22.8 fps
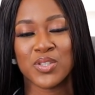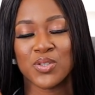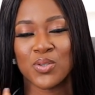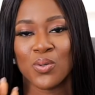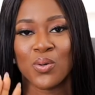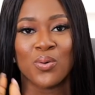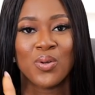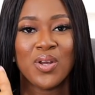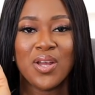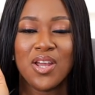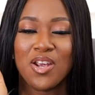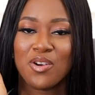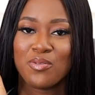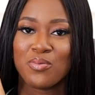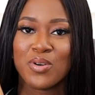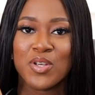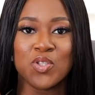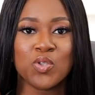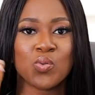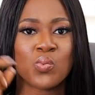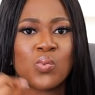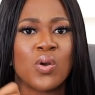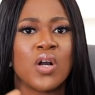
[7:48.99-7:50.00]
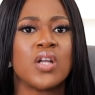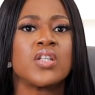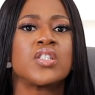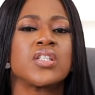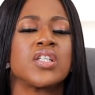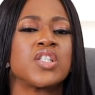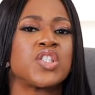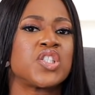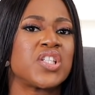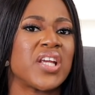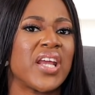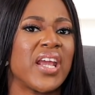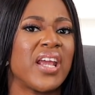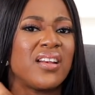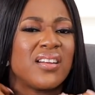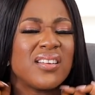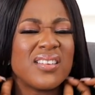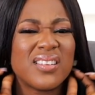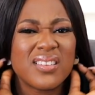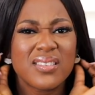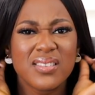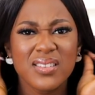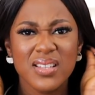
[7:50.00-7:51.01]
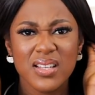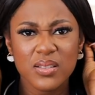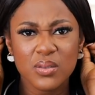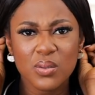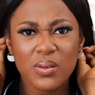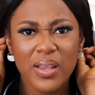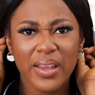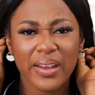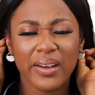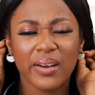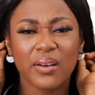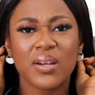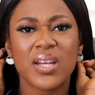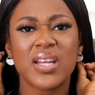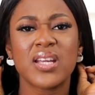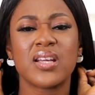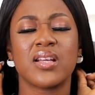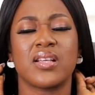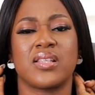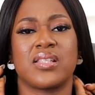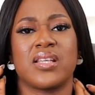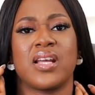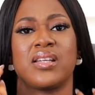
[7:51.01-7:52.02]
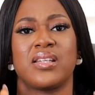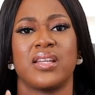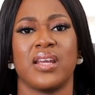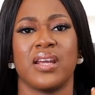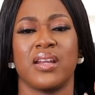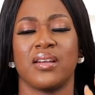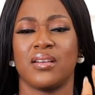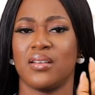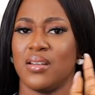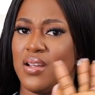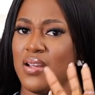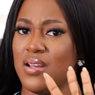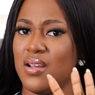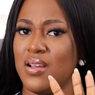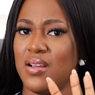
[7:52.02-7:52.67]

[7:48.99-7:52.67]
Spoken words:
So wristwatch, a chain, little earrings, and then